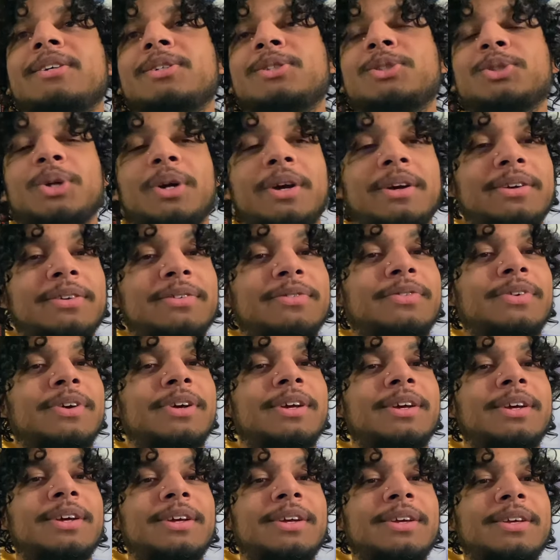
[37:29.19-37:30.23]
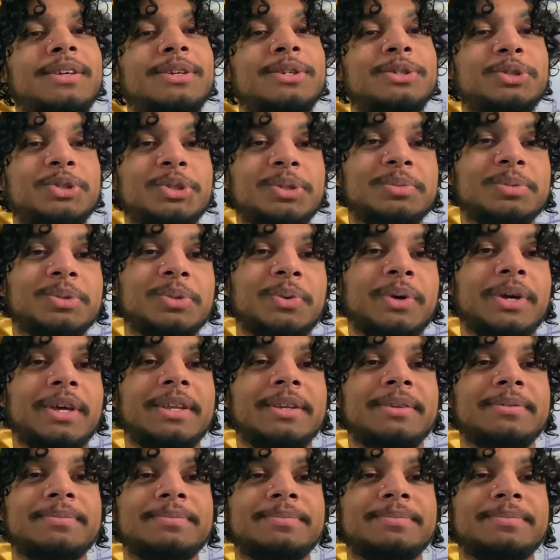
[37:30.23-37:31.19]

Triumph, your dreams await.